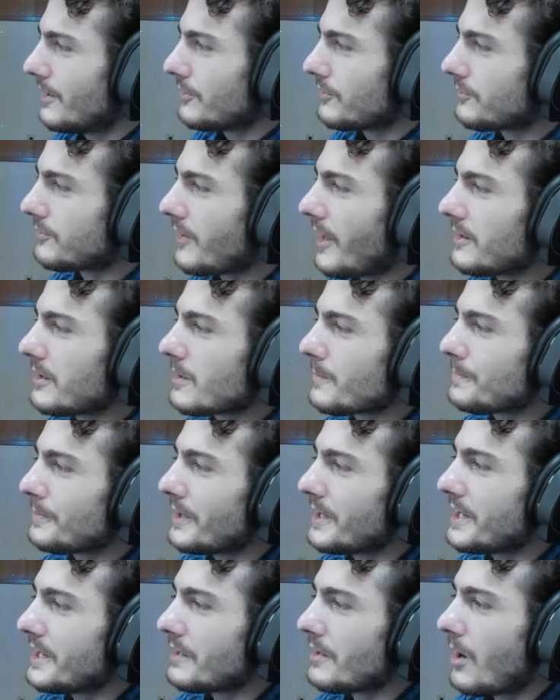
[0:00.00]
Stellar
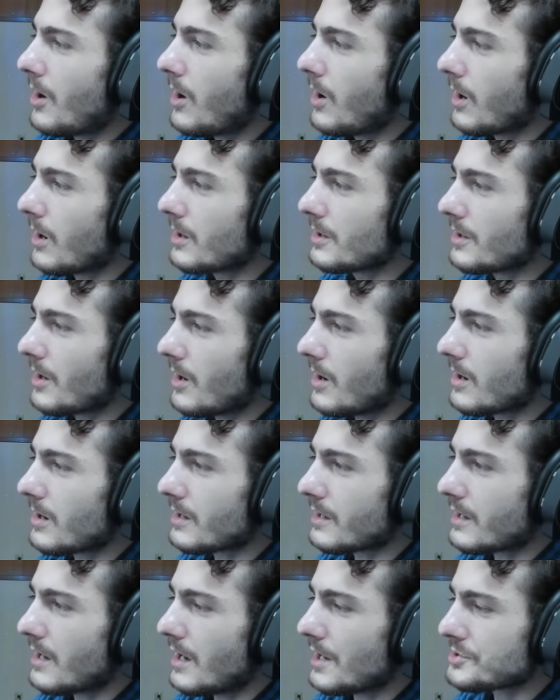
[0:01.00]
Blade Hard
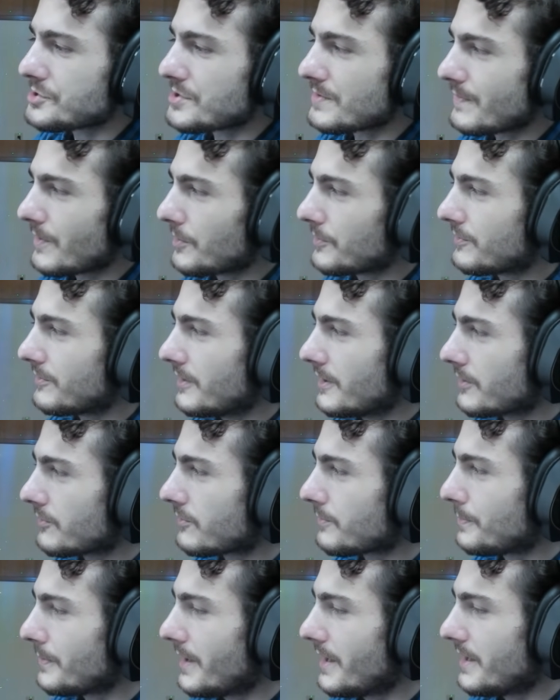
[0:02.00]
R Controversy
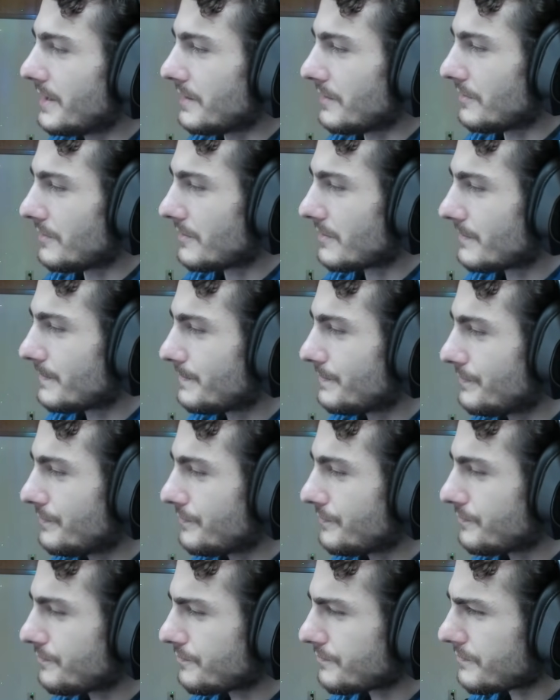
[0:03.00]
Explained.
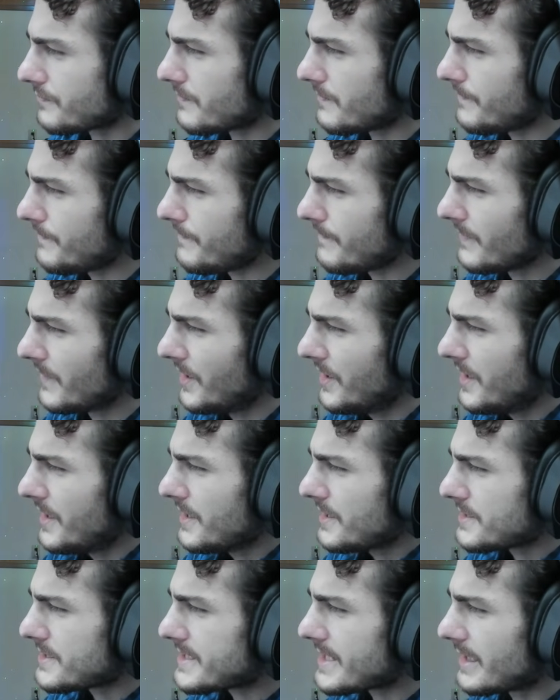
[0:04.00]

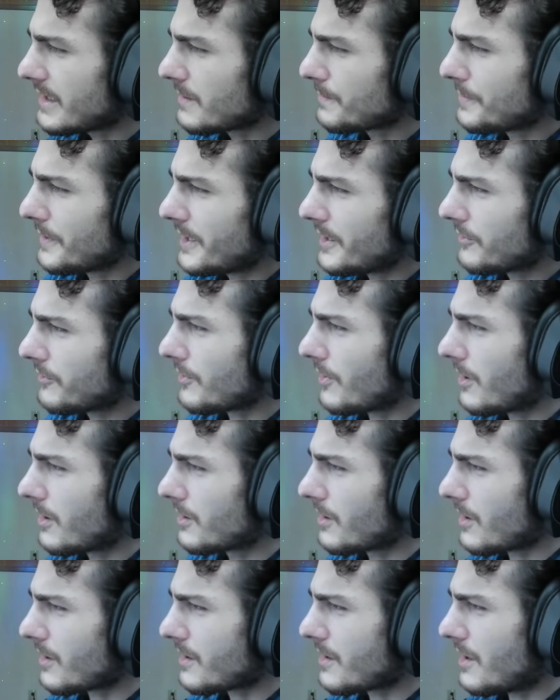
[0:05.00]
Stellar Blade's
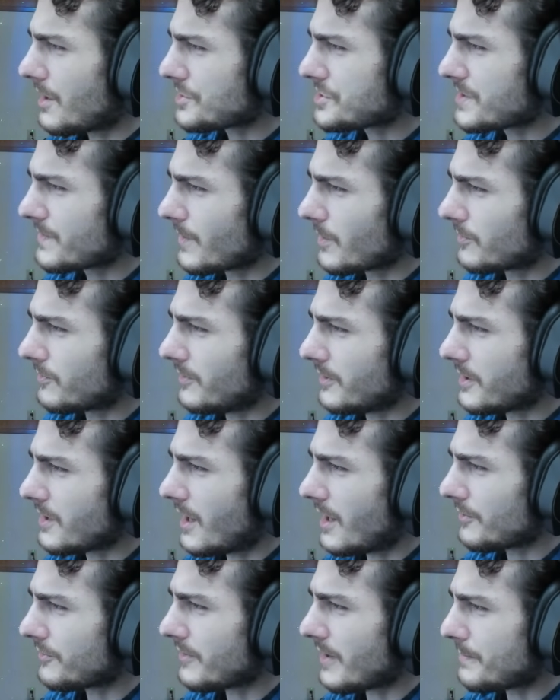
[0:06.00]
Hard R controversy
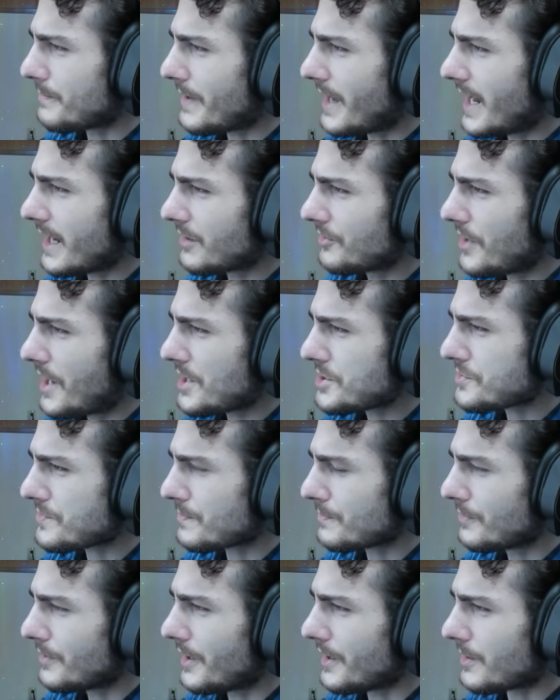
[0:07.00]
caused a backlash
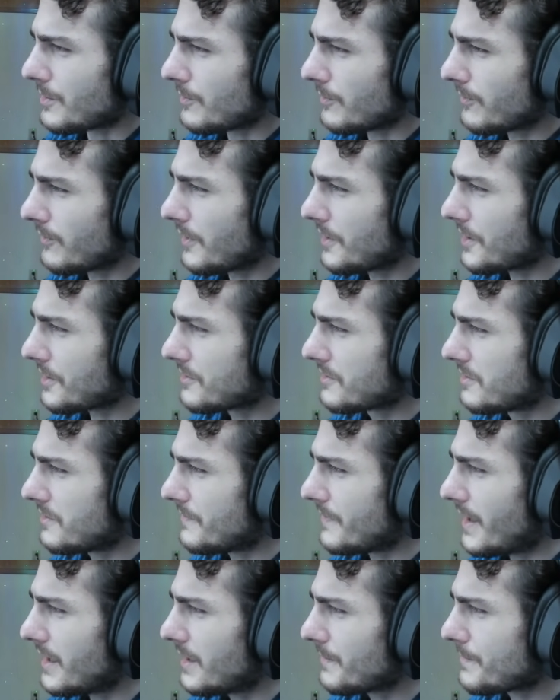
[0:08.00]
from players, leading to
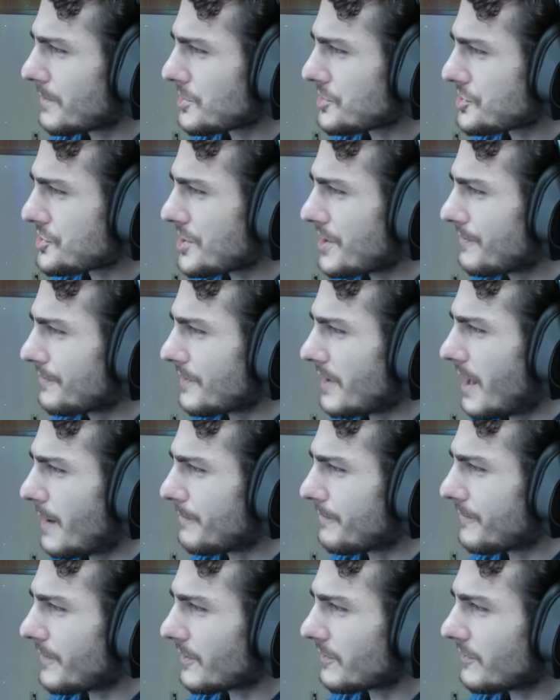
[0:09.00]
developer
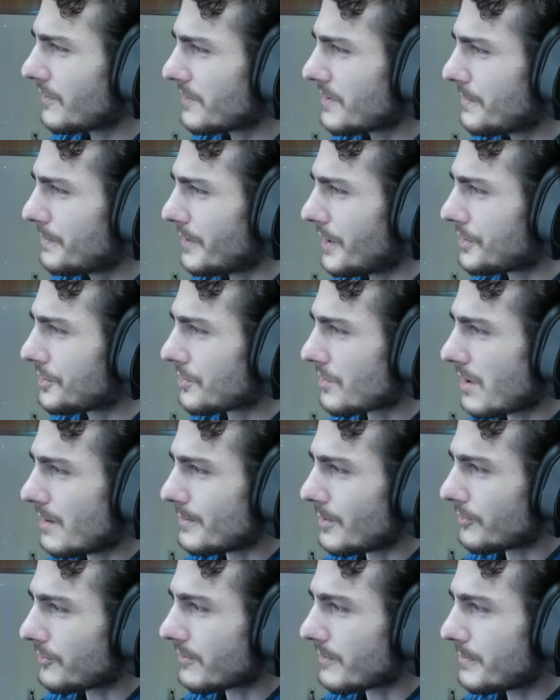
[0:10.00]
ShiftUp fixing the blunder
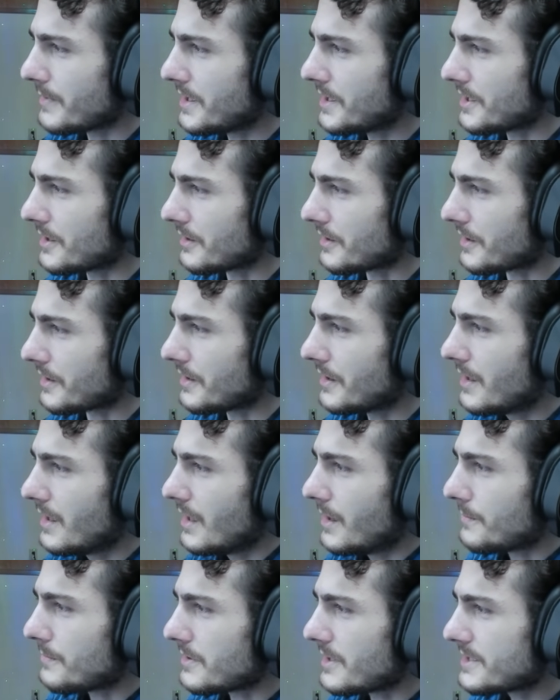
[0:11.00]
almost immediately.
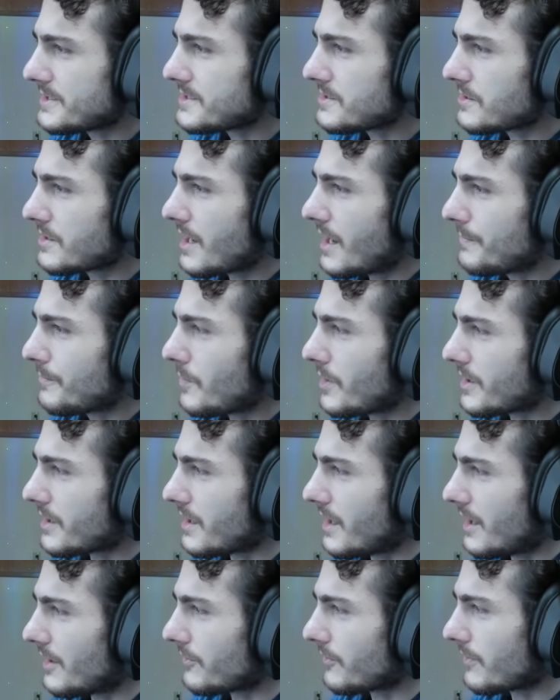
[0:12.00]
But let's look up what
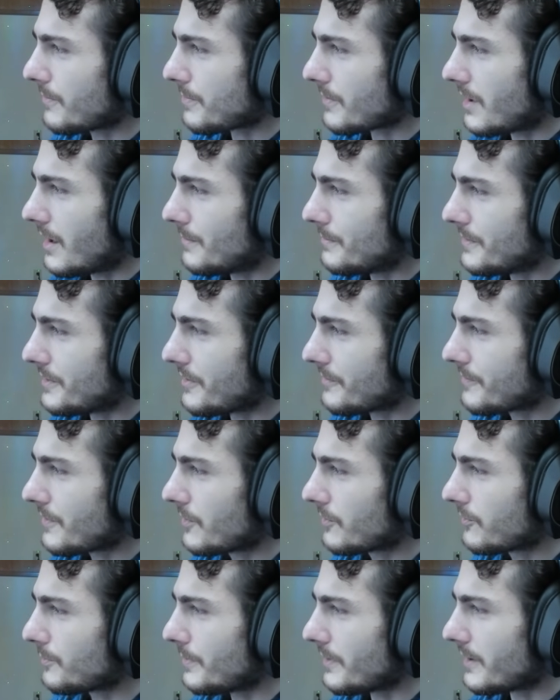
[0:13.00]
caused the problem in the
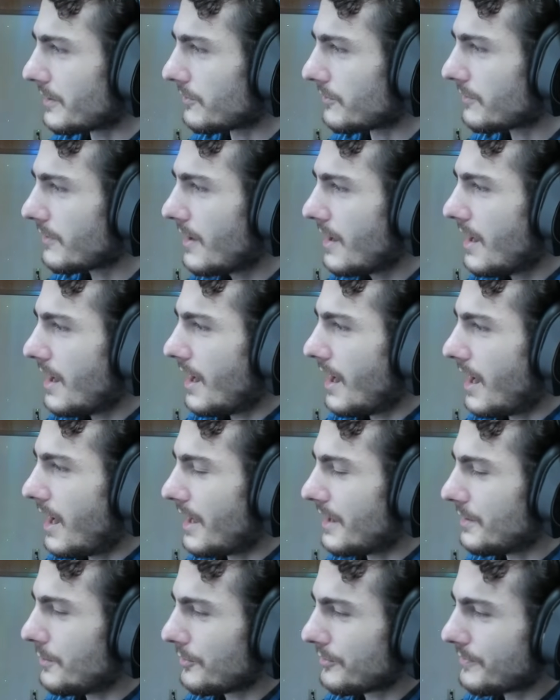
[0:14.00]
first place.
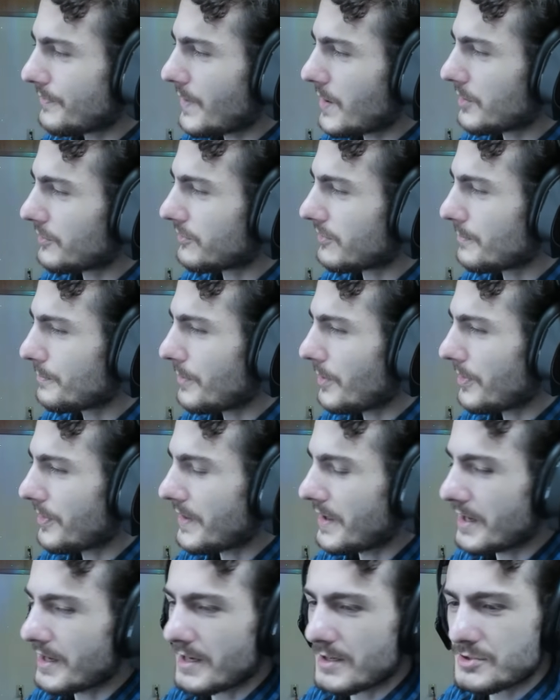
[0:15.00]
Uh, it was a very simple
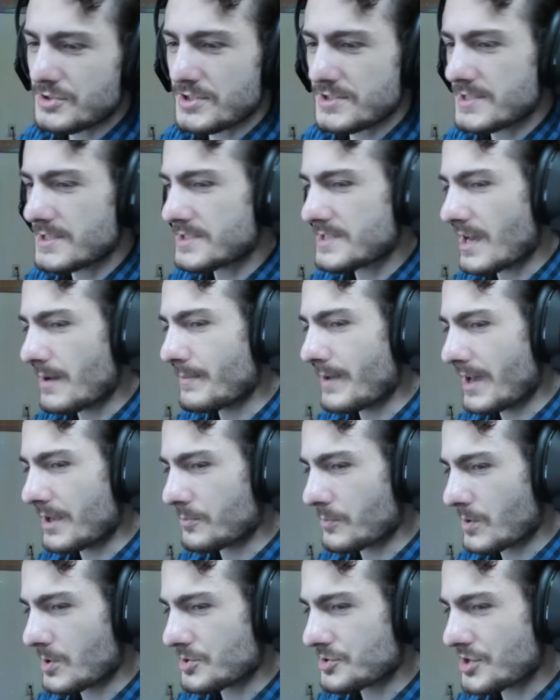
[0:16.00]
thing. It's just a dumb
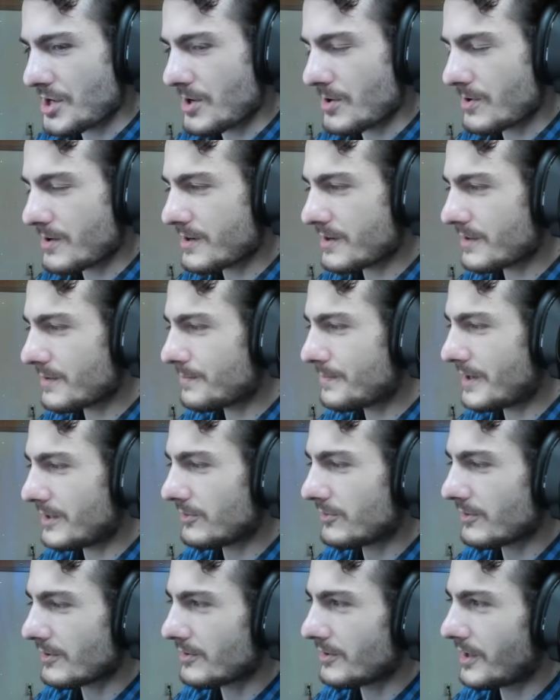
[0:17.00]
N-word joke.
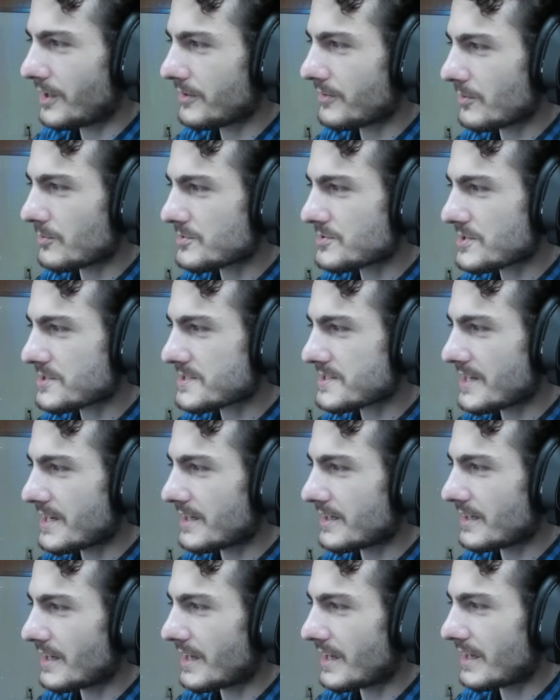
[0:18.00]
Basically, there's just a...